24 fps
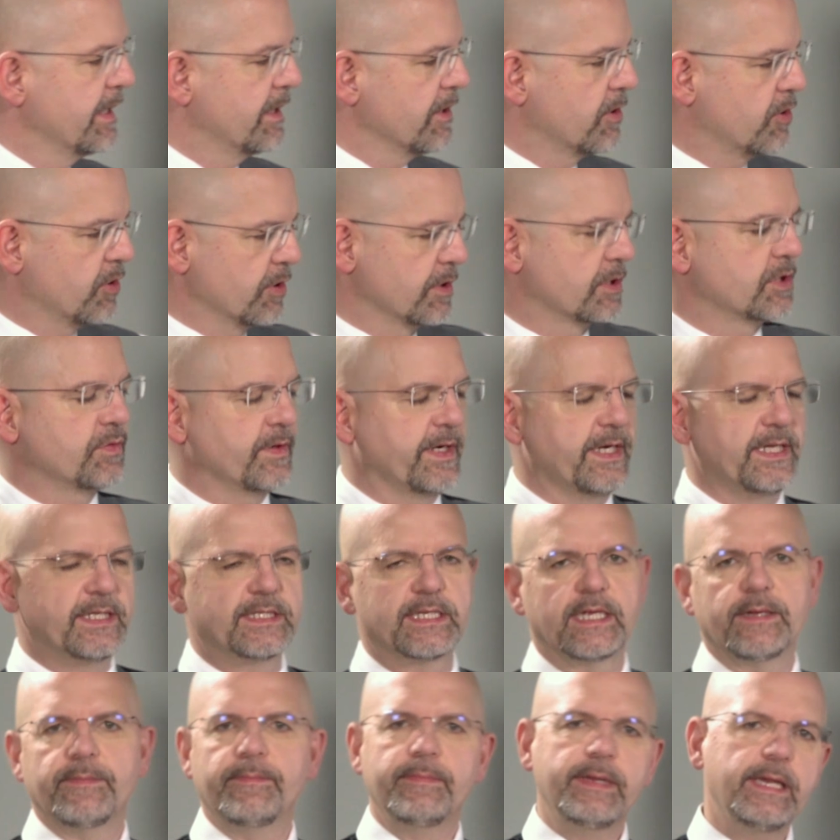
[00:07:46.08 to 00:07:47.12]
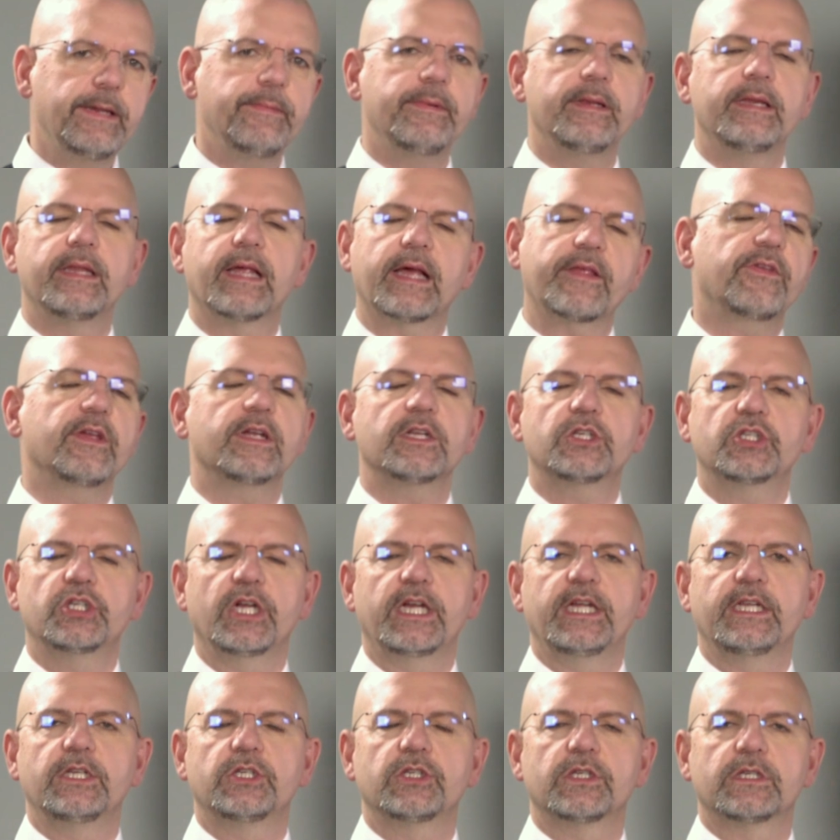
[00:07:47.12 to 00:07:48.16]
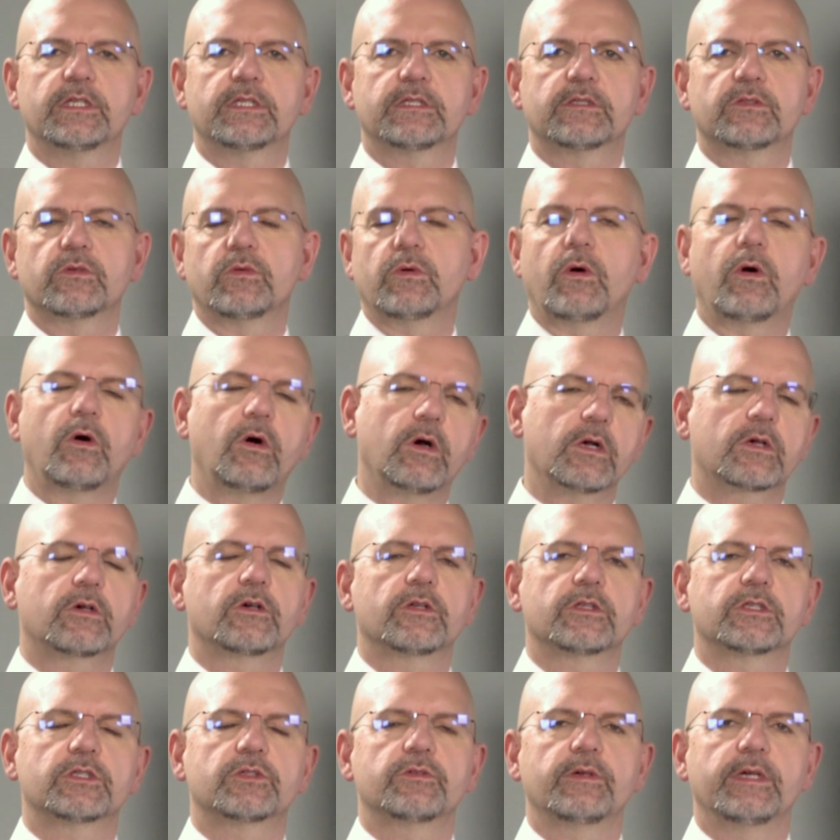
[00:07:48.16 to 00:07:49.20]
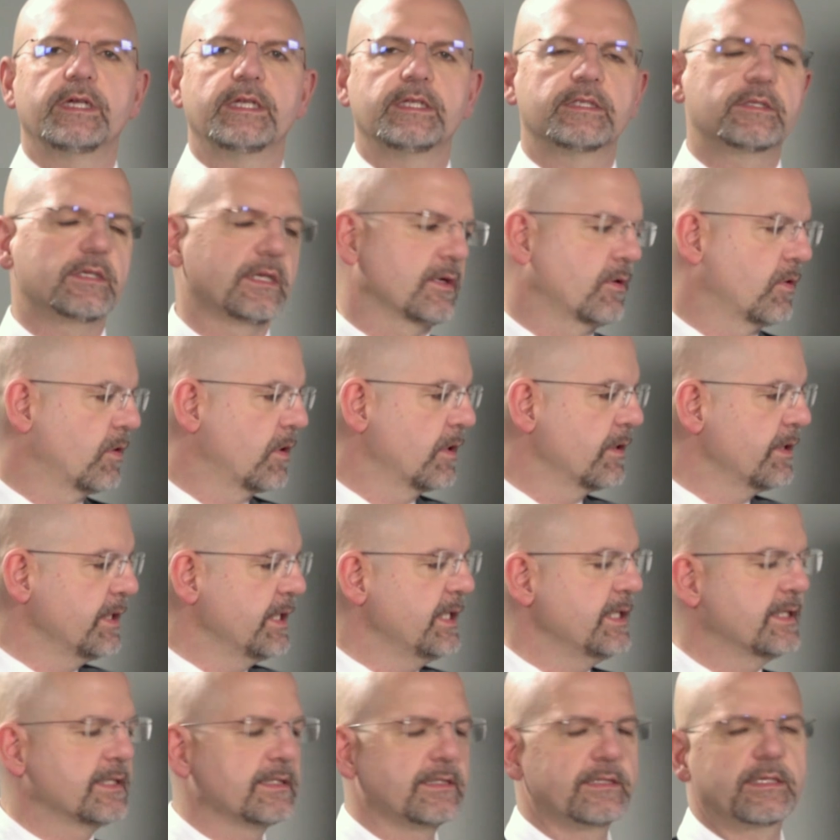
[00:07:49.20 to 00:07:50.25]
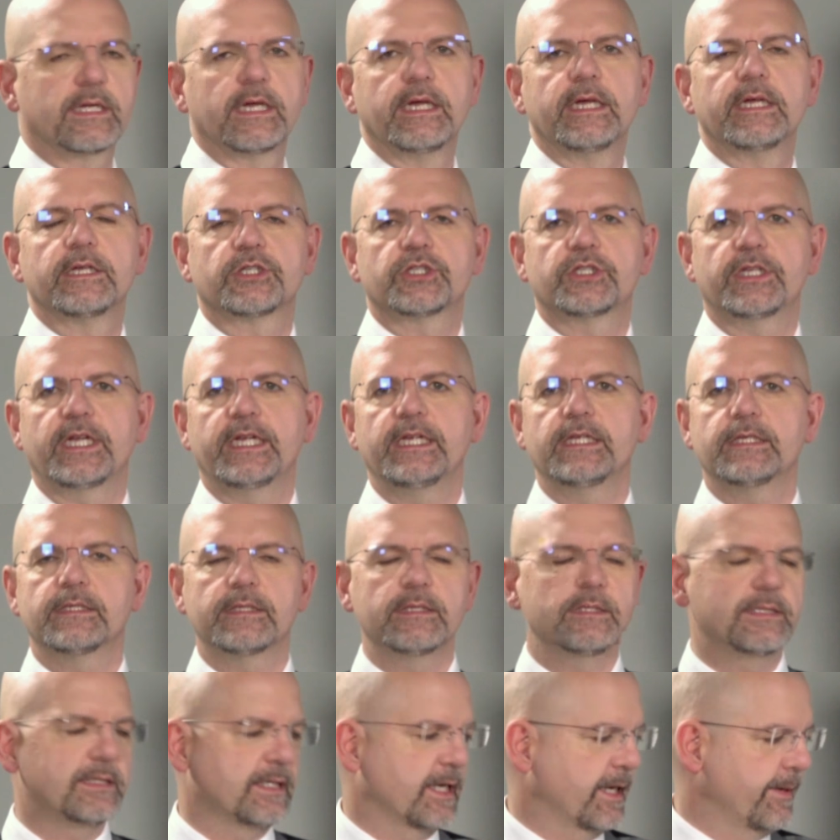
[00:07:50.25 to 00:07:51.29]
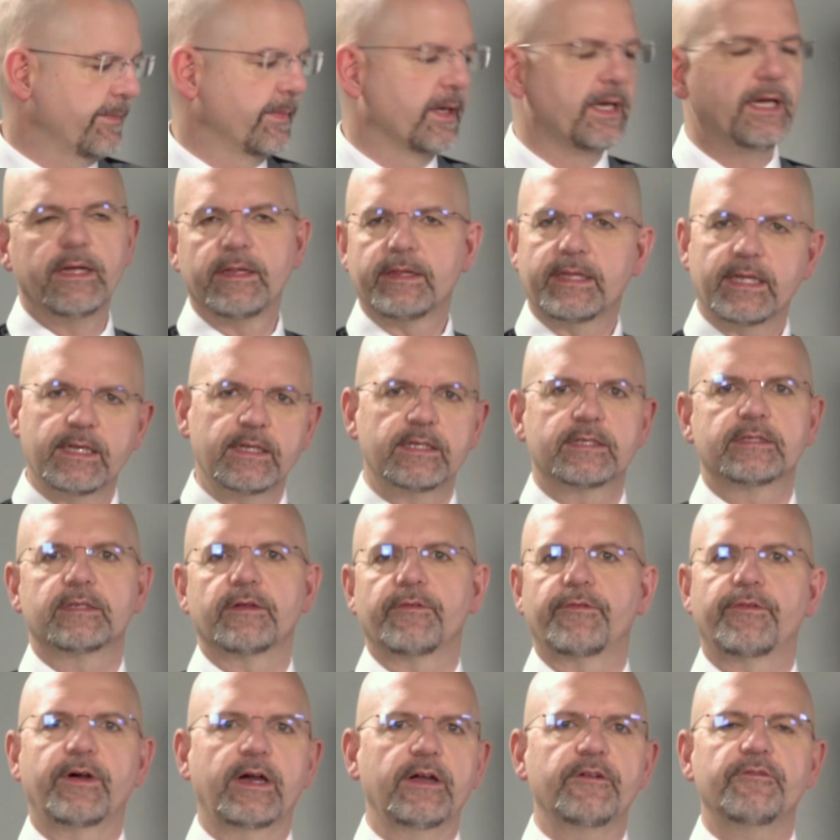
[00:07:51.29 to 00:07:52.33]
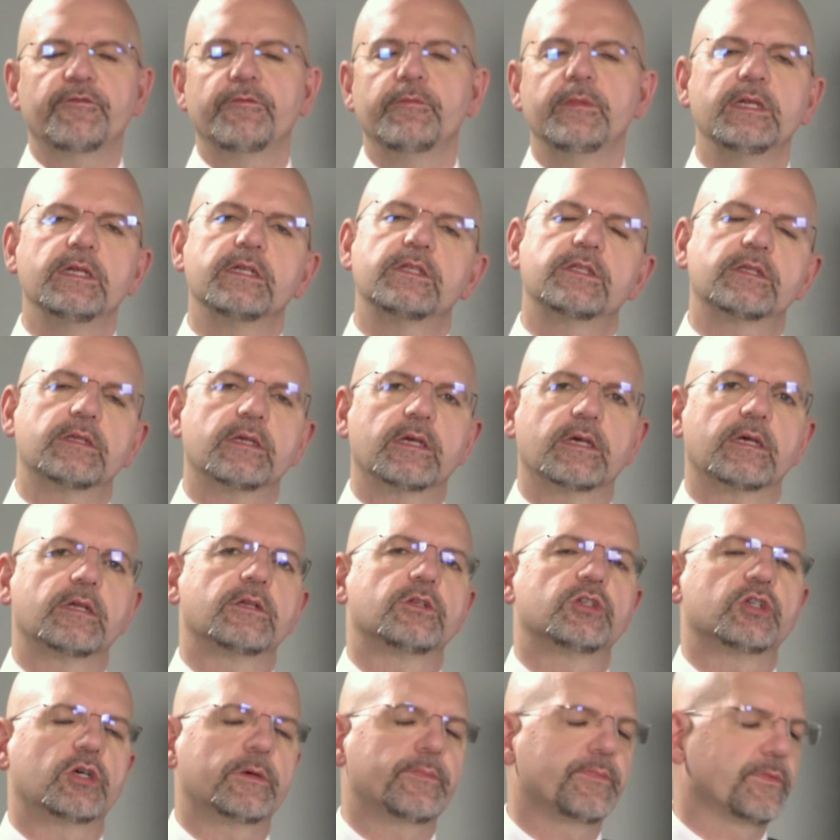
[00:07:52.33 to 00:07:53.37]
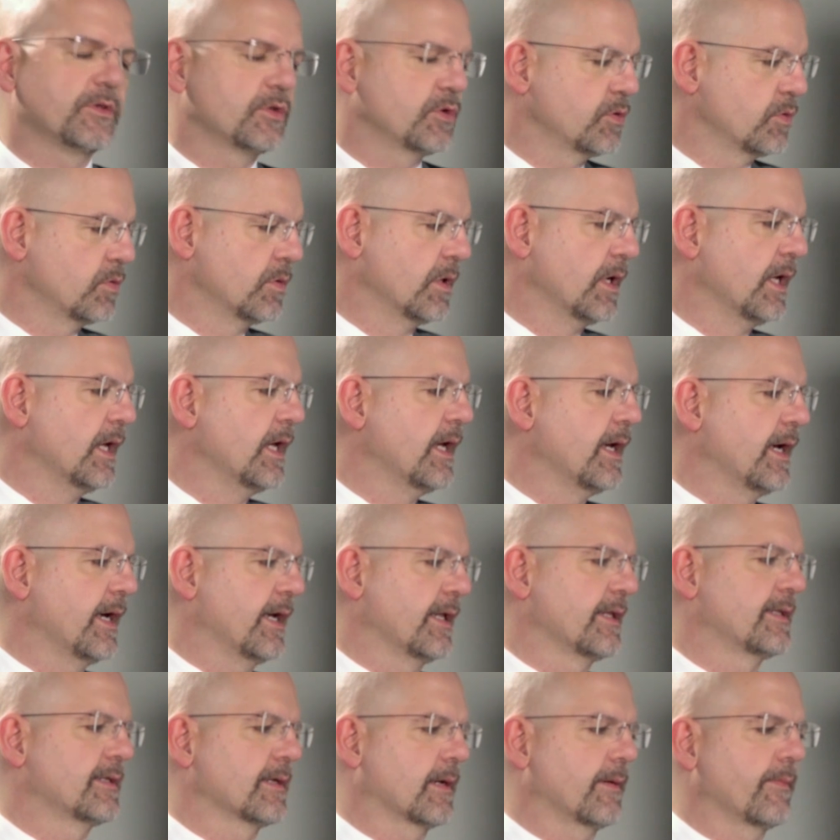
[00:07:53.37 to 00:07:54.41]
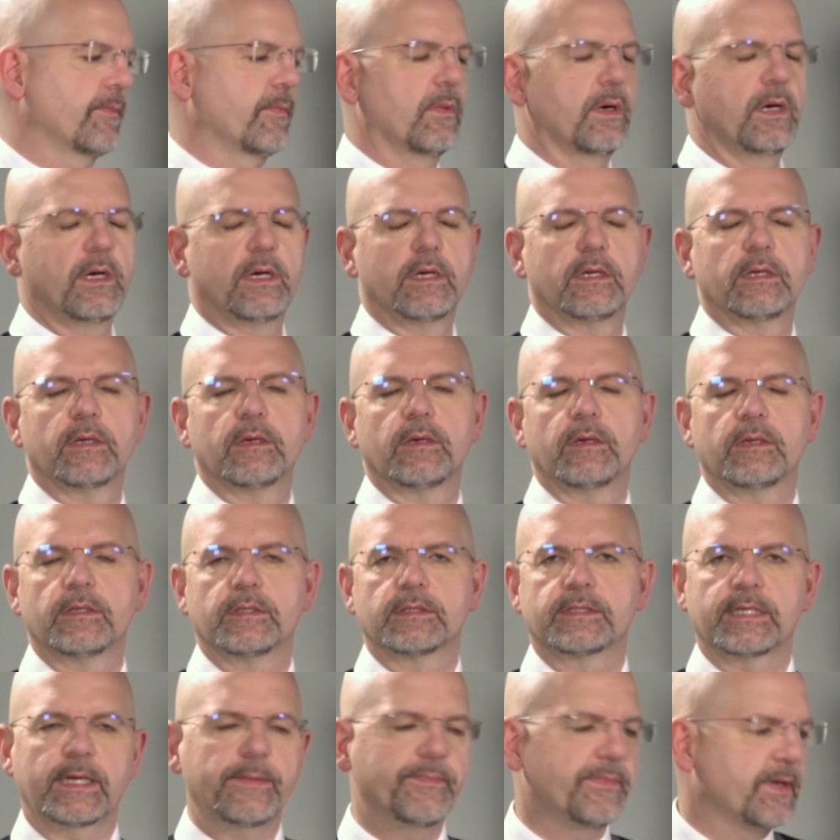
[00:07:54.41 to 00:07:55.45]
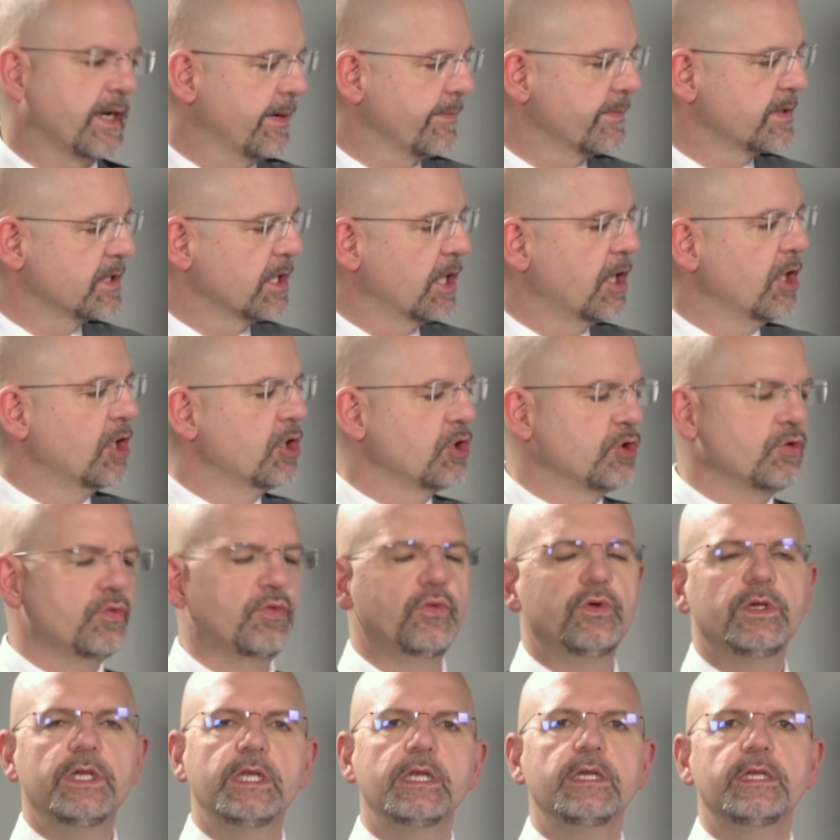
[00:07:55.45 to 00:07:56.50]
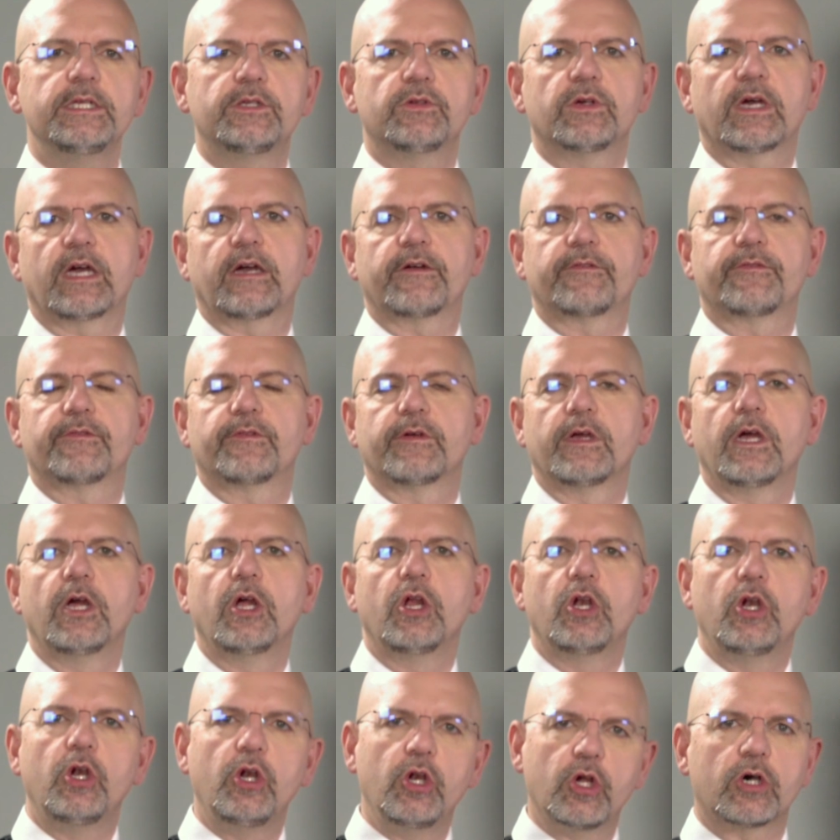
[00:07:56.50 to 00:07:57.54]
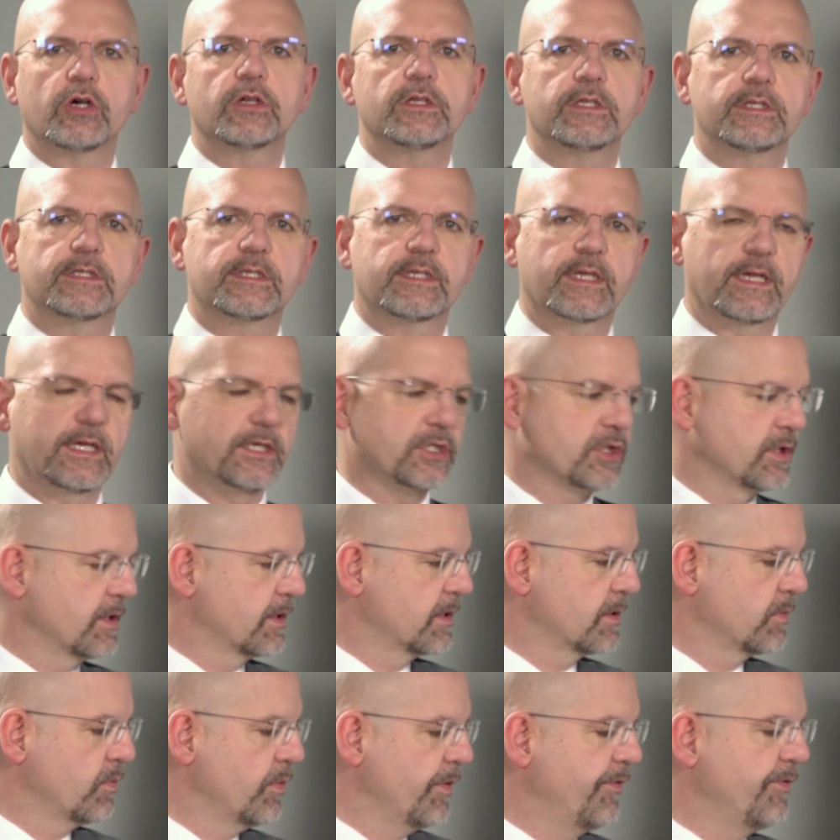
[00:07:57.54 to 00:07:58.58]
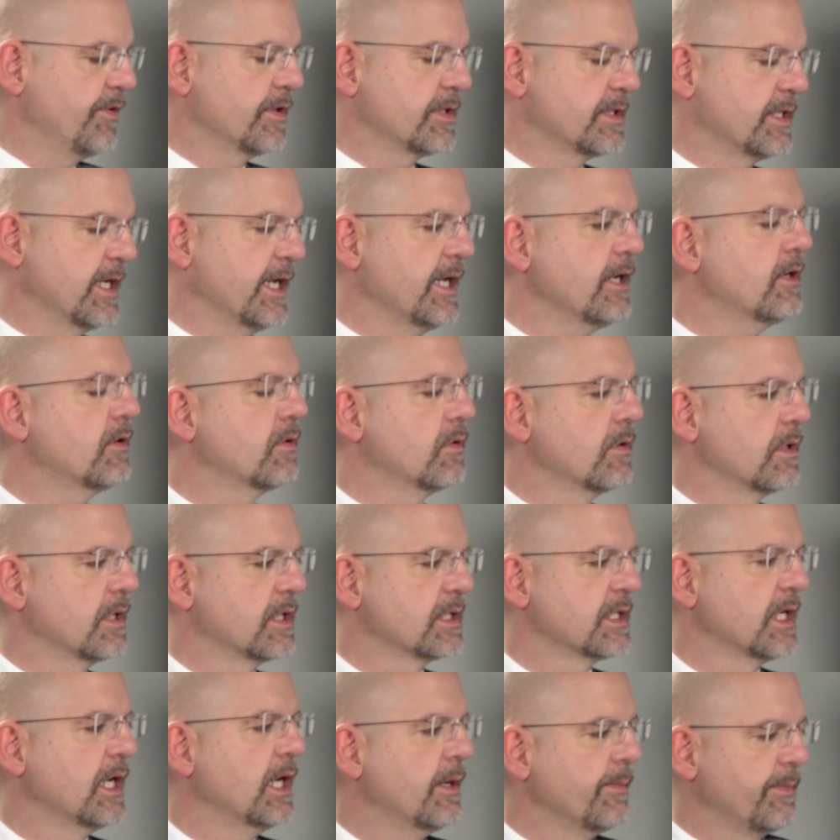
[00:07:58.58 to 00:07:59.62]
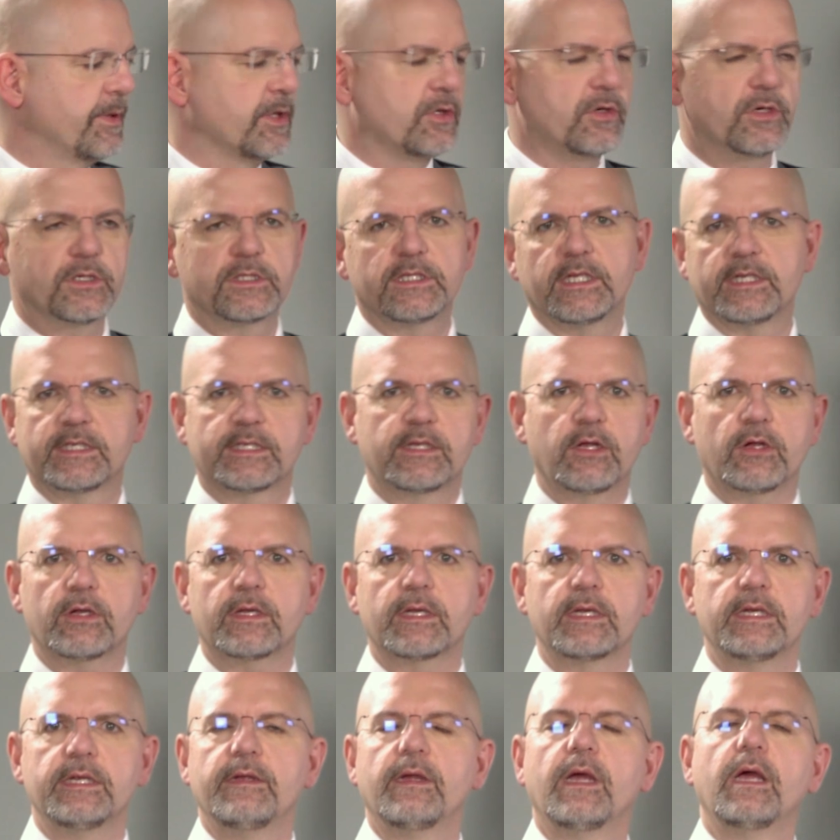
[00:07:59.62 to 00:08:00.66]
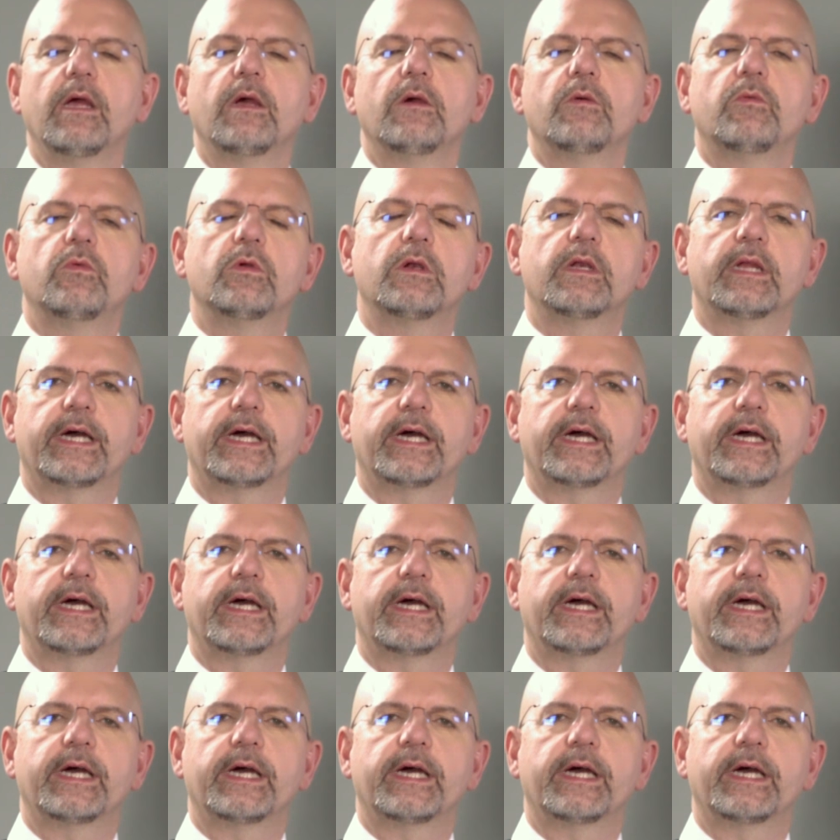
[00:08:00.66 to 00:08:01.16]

constraints, and maybe nothing changes, so all constraints and all needs stays the same. Then it's a 5-minute job to do, and sometimes you really need to have long discussions with your stakeholders because they certainly would